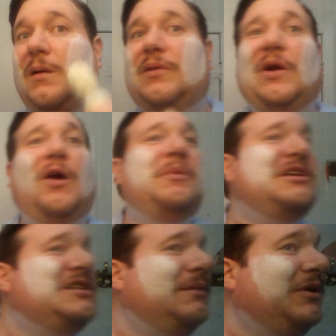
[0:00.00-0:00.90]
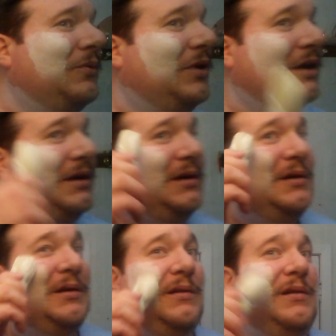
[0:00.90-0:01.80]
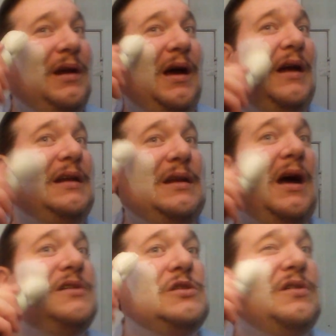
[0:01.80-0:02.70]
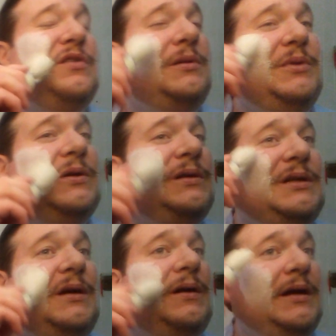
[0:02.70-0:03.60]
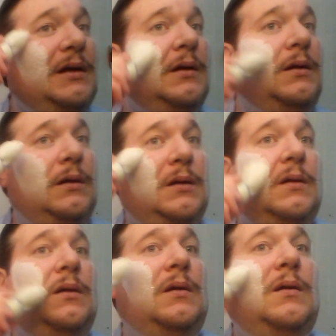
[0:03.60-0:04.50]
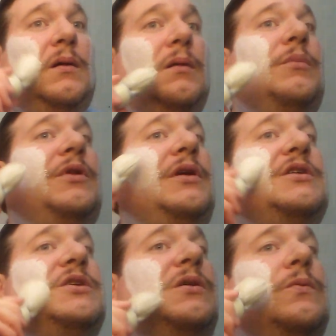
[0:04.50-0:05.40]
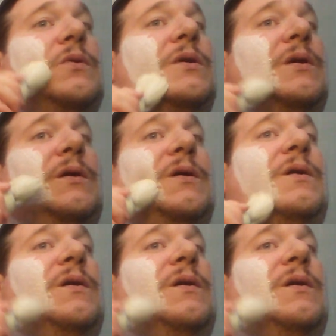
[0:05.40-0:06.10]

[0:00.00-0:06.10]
the Army sent me one. I did not serve in the military, but they sure were